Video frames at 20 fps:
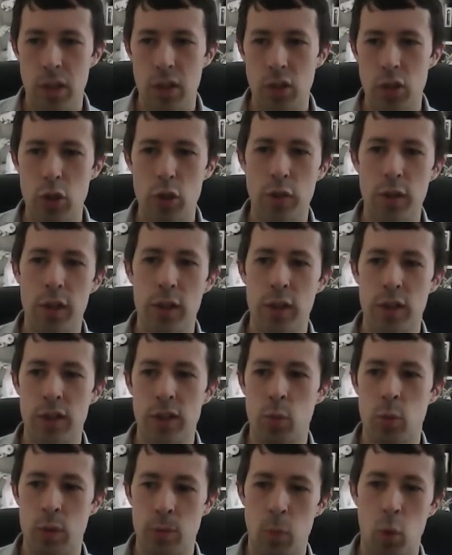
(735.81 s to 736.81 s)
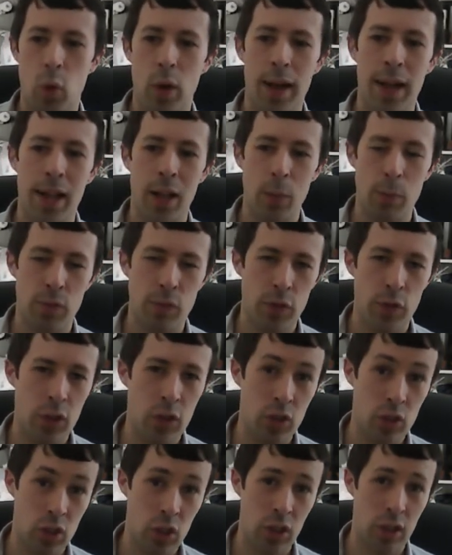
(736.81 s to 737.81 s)
do you feel that it was more help for
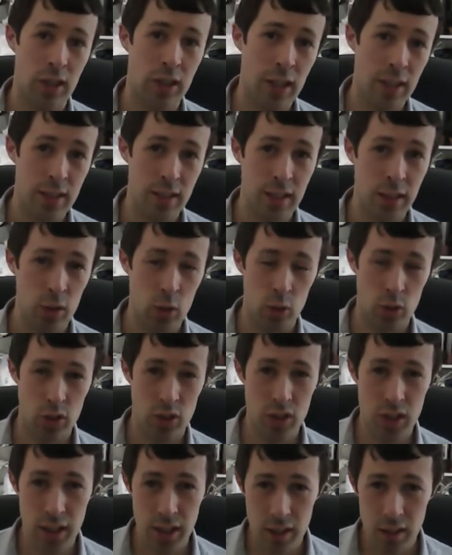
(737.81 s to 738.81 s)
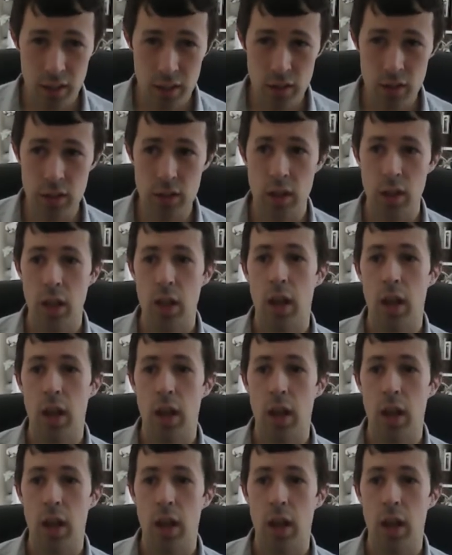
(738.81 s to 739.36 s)
consolidating your skills?